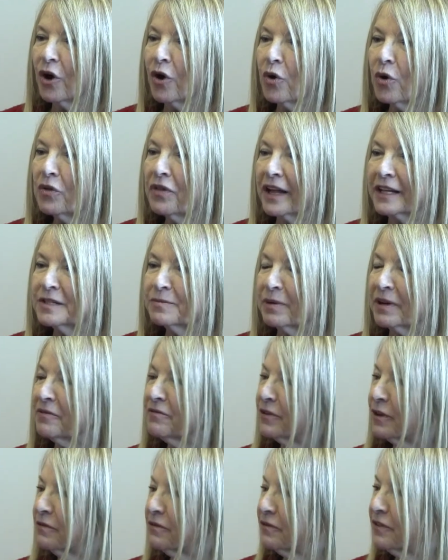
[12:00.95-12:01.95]
goal that's
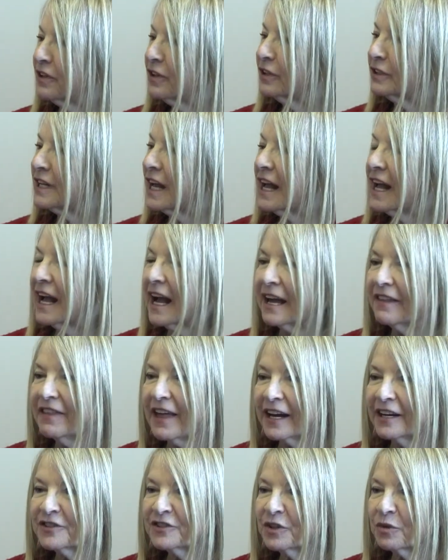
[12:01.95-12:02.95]
been fulfilled,
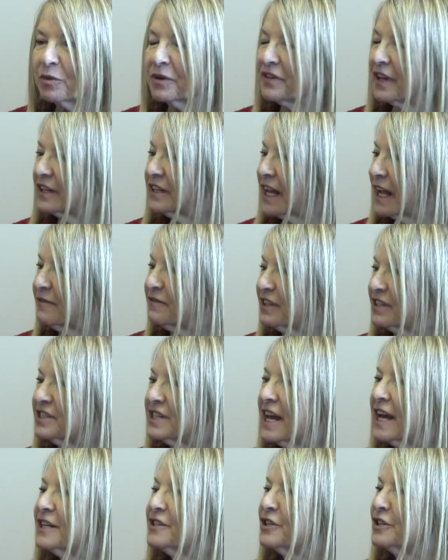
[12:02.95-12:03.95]
and that is the one that gave the
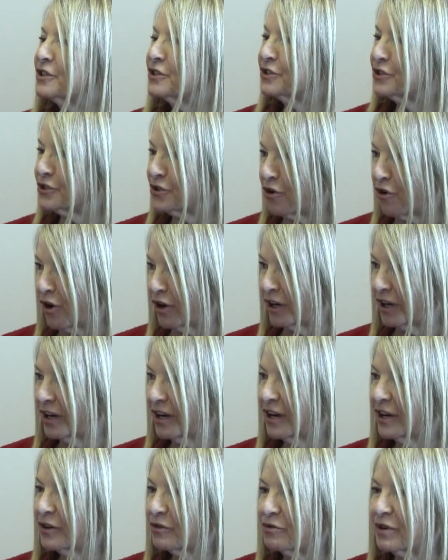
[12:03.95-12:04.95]
TED
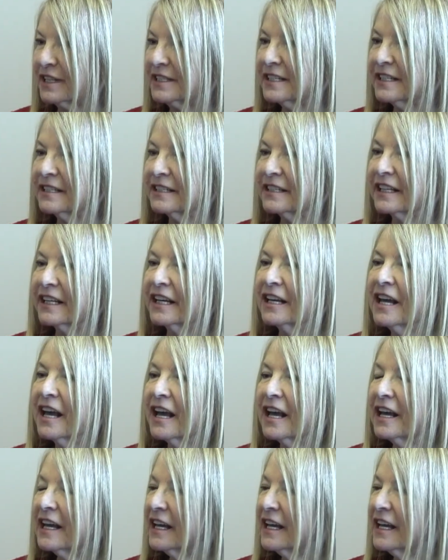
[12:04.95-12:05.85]
Talk recently.